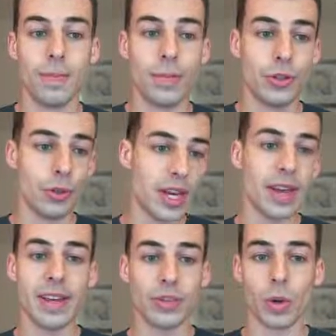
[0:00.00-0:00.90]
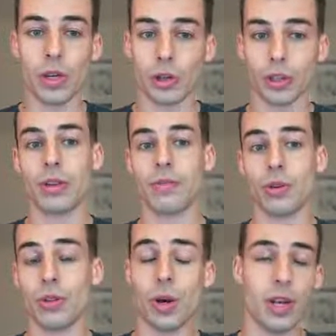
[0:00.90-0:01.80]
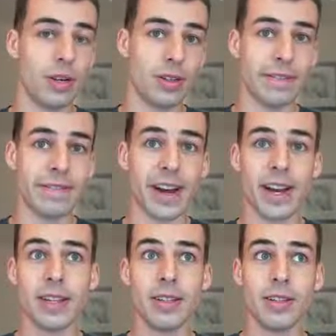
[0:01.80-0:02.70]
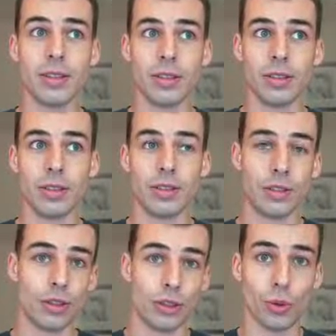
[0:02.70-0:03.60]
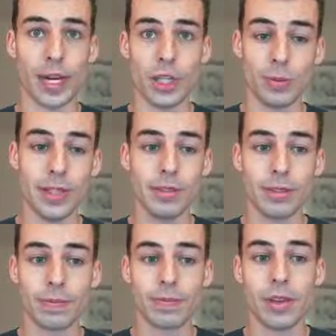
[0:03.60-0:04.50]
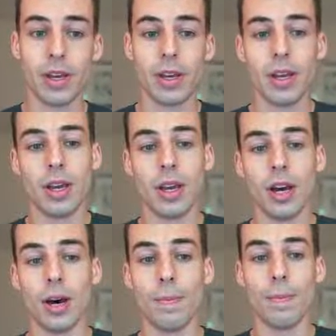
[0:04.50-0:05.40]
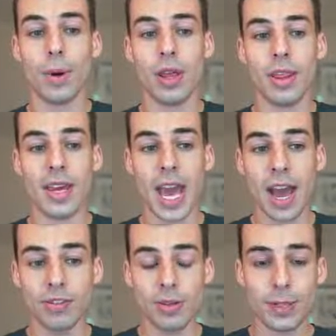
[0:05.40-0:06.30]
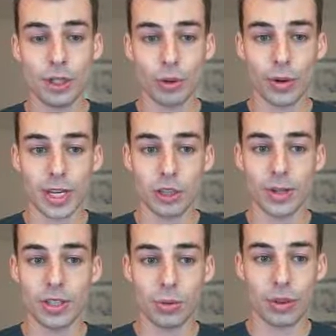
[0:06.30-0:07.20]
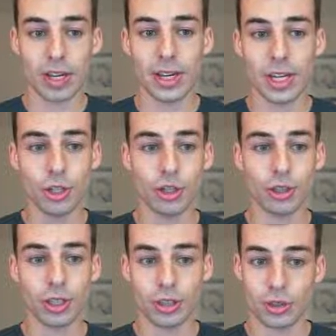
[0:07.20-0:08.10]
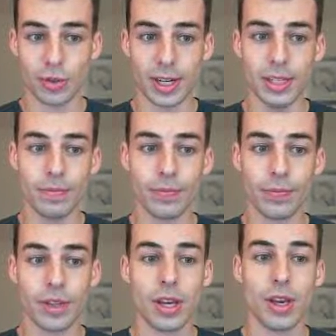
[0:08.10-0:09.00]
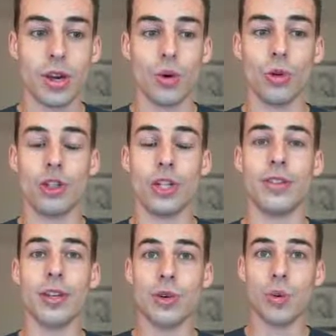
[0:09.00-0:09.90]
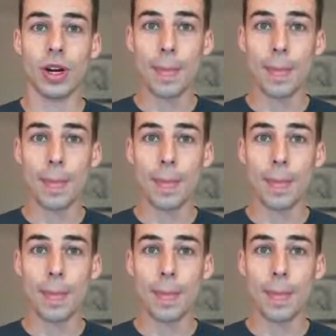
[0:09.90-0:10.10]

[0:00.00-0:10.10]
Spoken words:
So yeah, that's what you're looking for. You want to find derangements, but they have to be derangements with an additional constraint, which is you want to